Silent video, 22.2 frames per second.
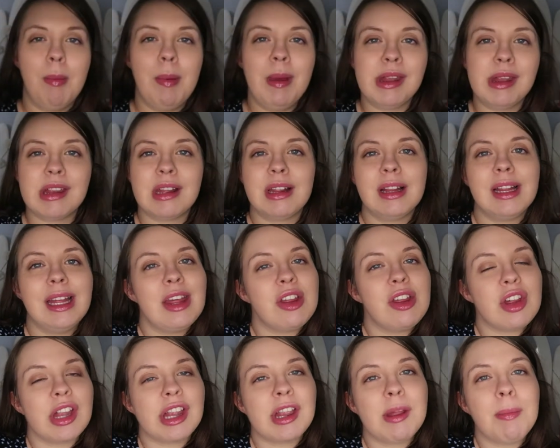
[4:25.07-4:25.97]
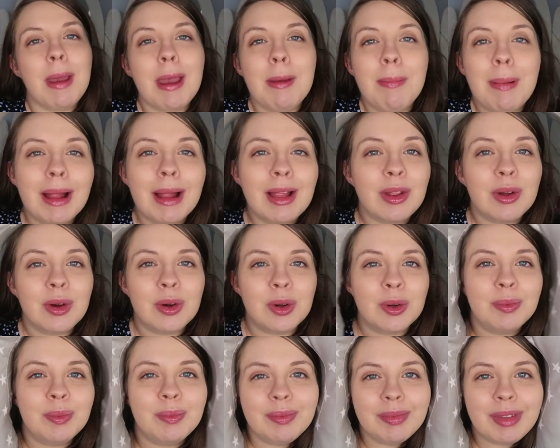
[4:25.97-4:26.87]
basically it's just a big
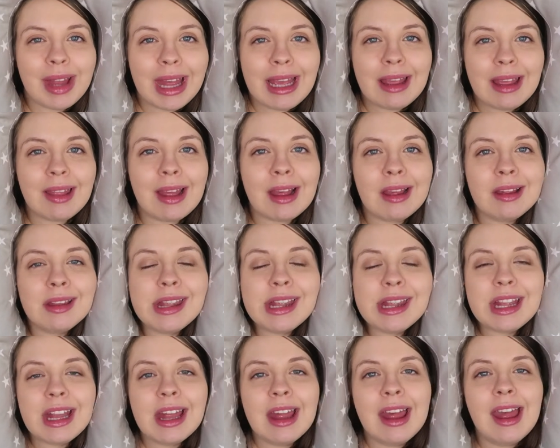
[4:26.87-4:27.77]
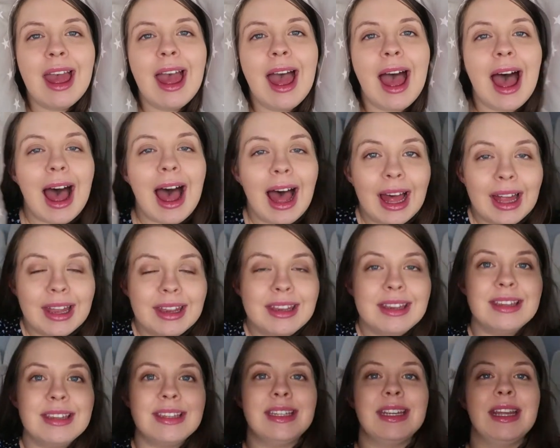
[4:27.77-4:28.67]
pillow like this,
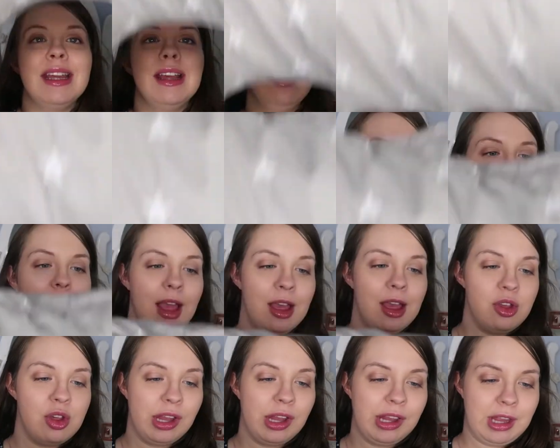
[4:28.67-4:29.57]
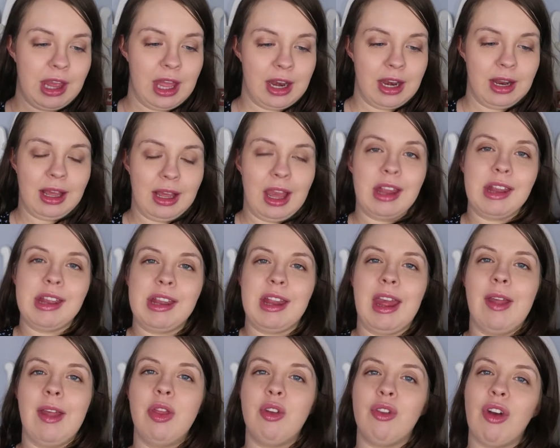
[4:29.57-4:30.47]
and it just kind of gets
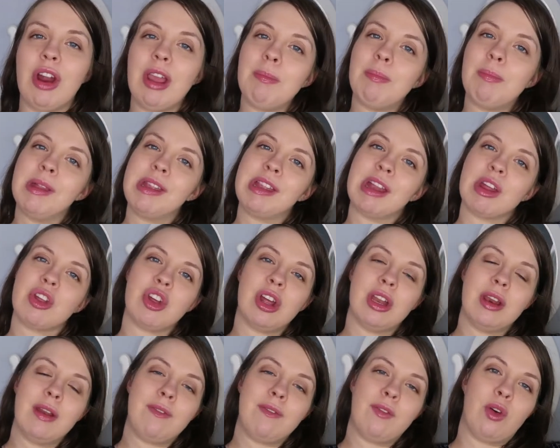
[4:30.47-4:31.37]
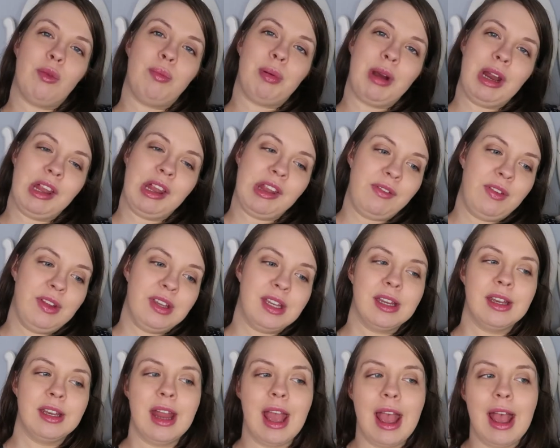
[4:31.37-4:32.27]
you in the right position for
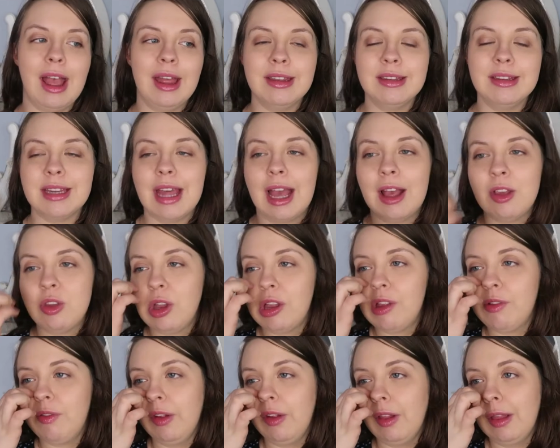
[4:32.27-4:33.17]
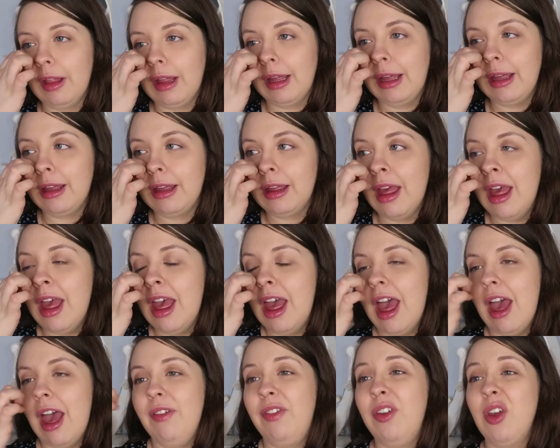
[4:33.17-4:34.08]
breastfeeding. And I just feel like
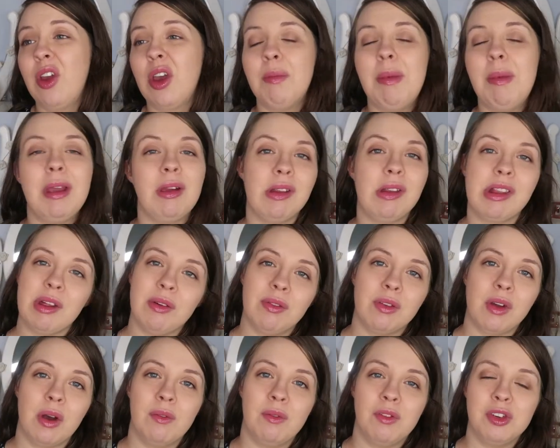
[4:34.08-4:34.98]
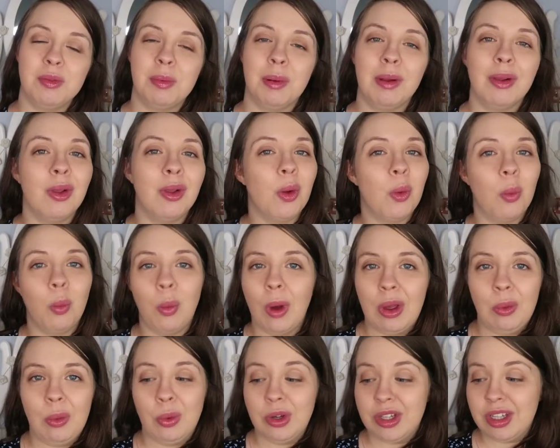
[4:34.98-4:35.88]
if you can make yourself comfortable,
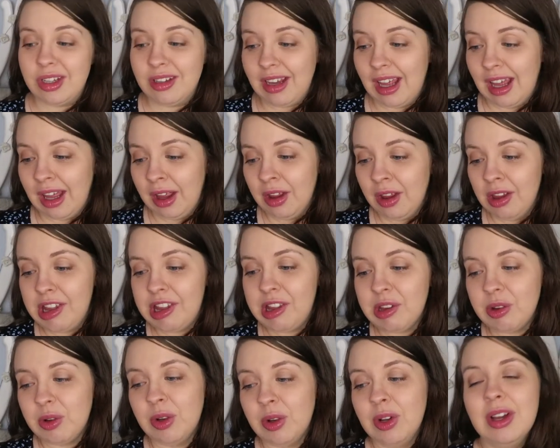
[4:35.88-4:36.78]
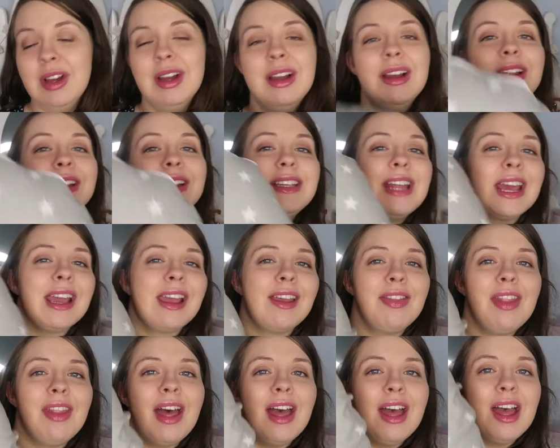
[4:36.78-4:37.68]
why wouldn't you? So
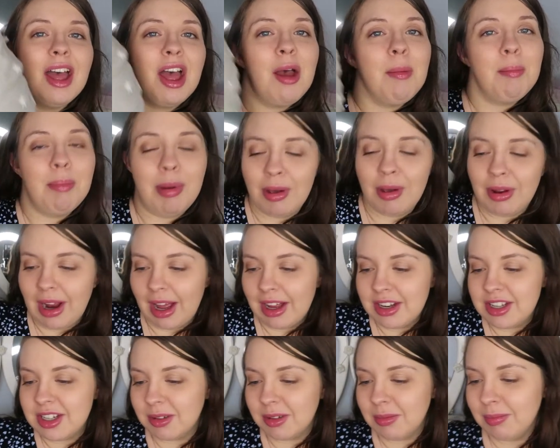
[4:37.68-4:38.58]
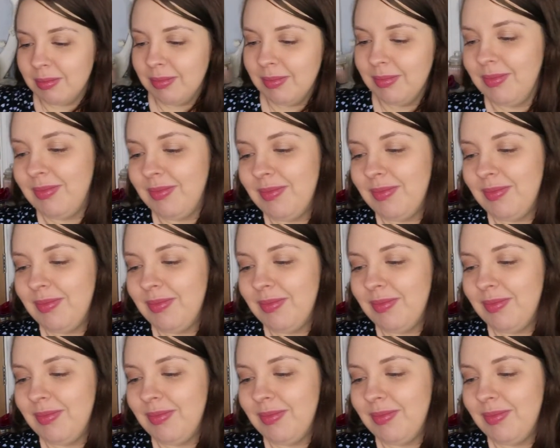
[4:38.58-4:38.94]
taking that, poor Adam,